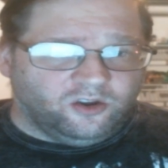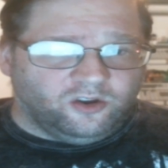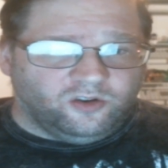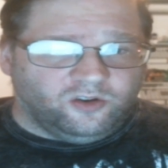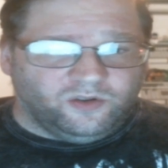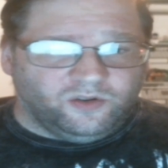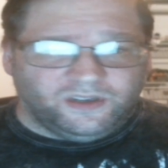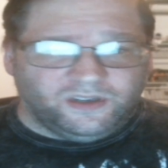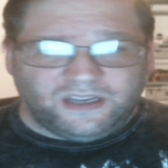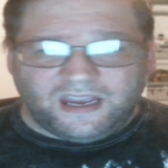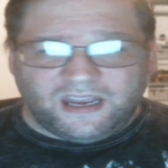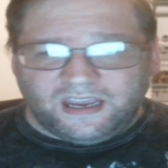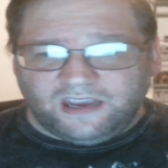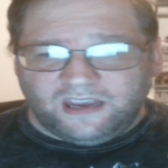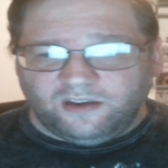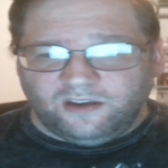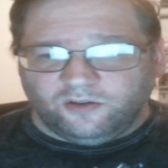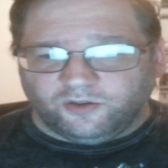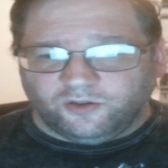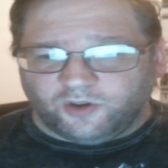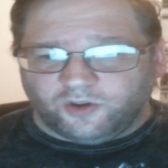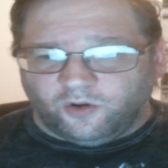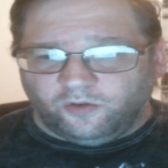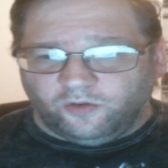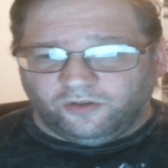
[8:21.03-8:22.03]
who is 8
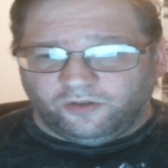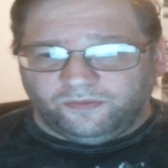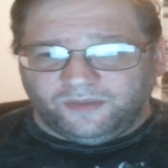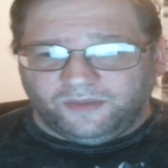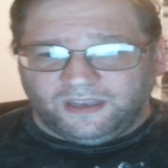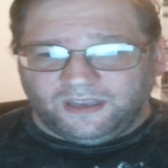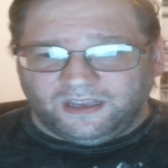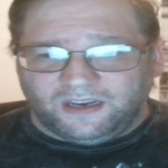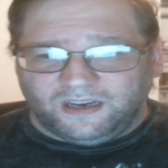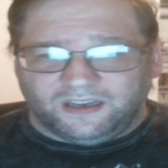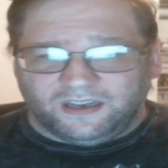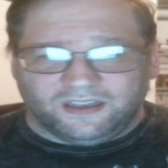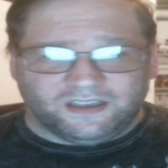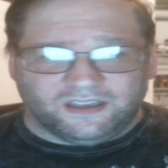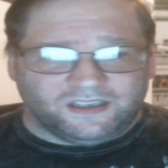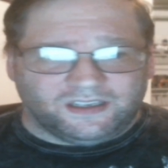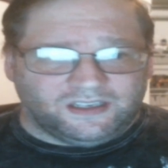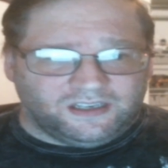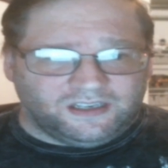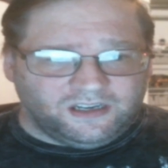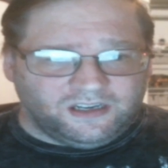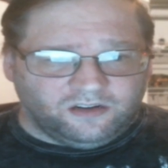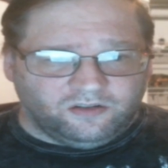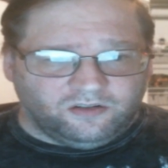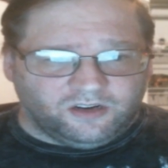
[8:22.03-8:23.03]
years old at the beginning of the
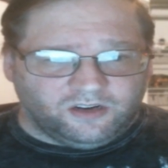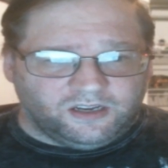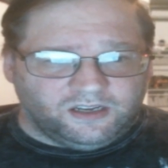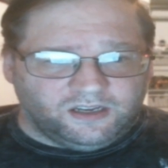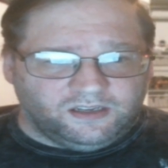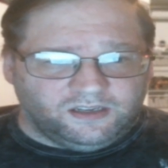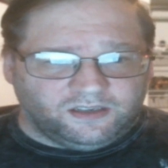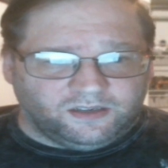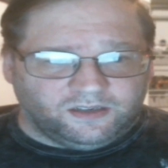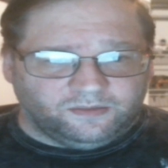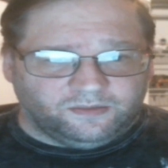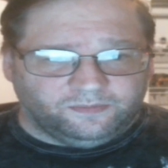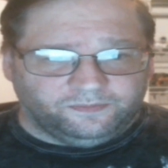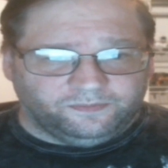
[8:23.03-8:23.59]
series